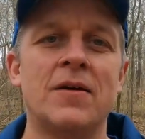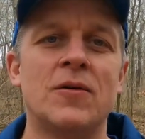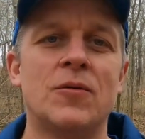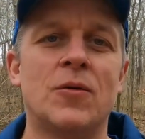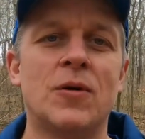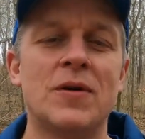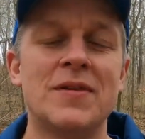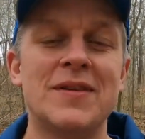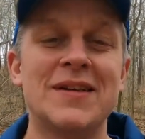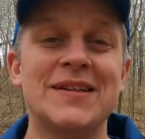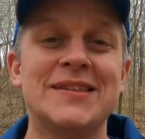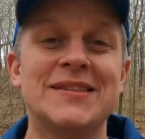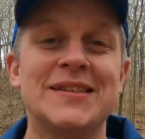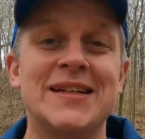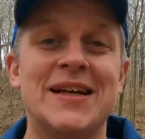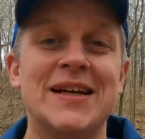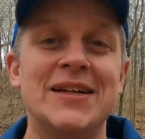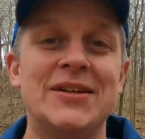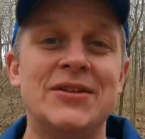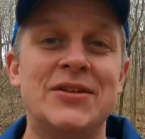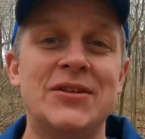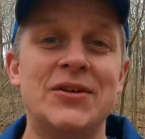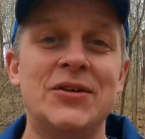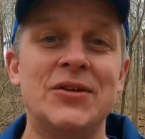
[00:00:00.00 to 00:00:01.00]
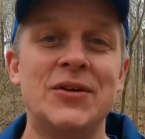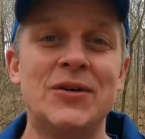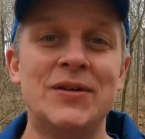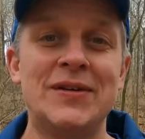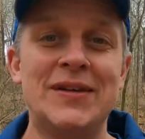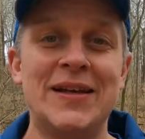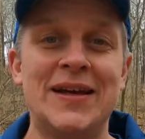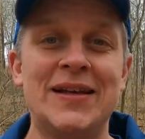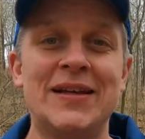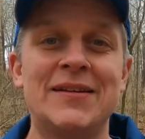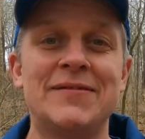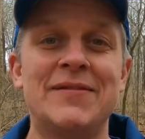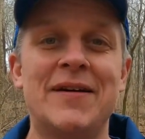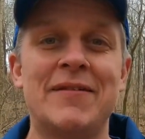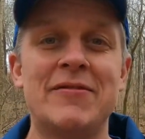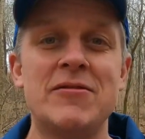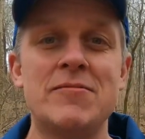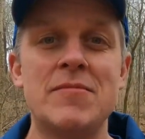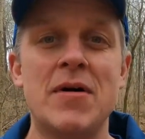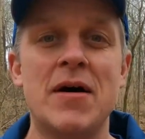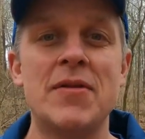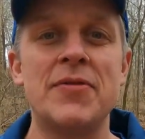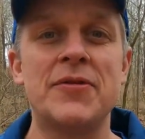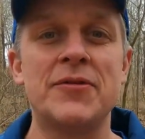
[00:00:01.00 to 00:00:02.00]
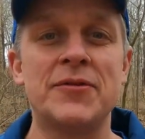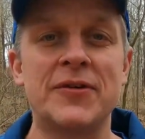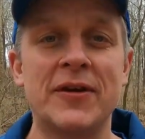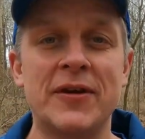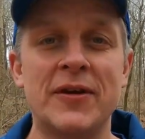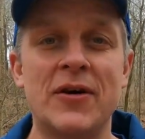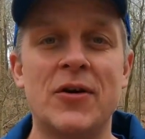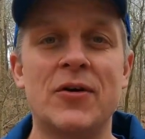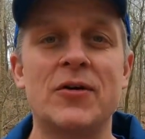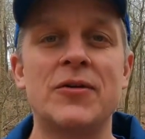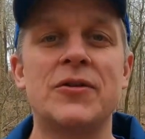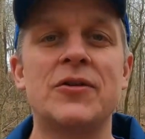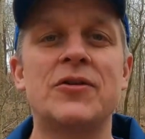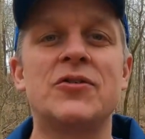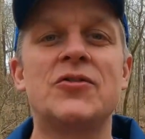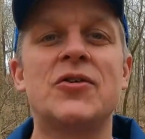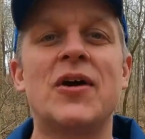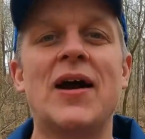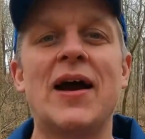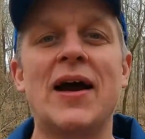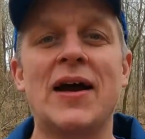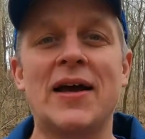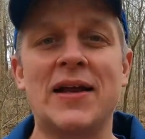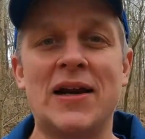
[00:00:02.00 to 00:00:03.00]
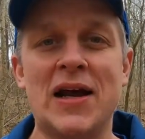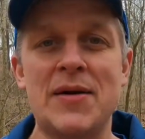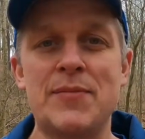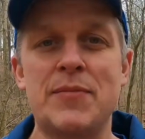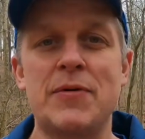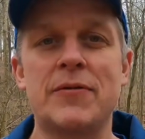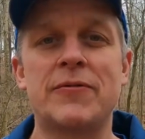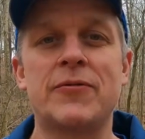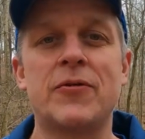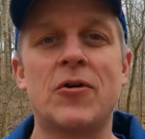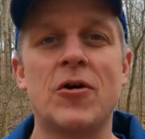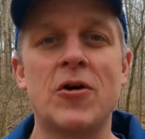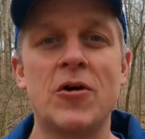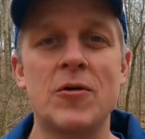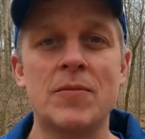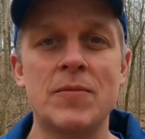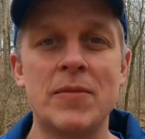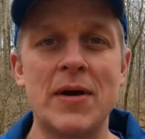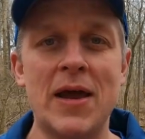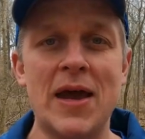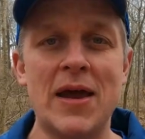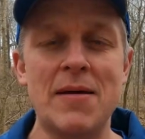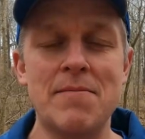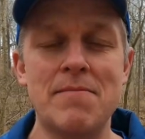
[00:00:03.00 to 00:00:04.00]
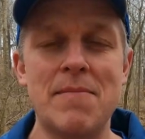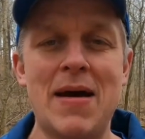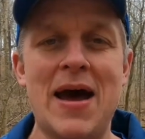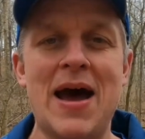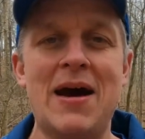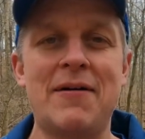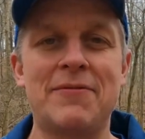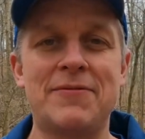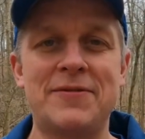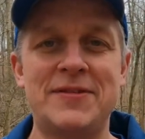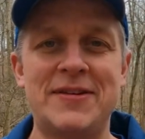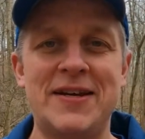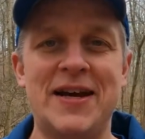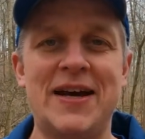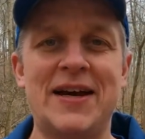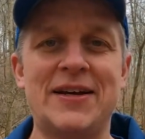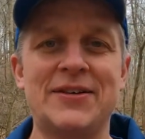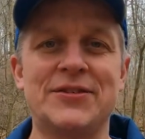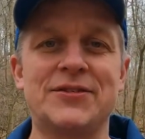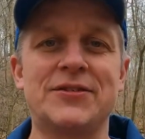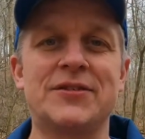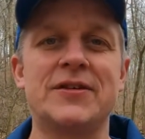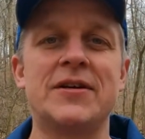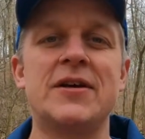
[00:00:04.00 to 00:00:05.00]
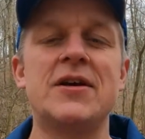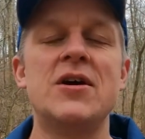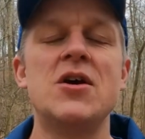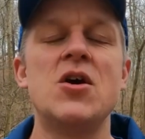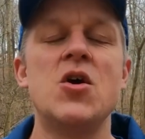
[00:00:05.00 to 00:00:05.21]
one of the things that I do at the end of every month is I go to the track and I perform a MAF test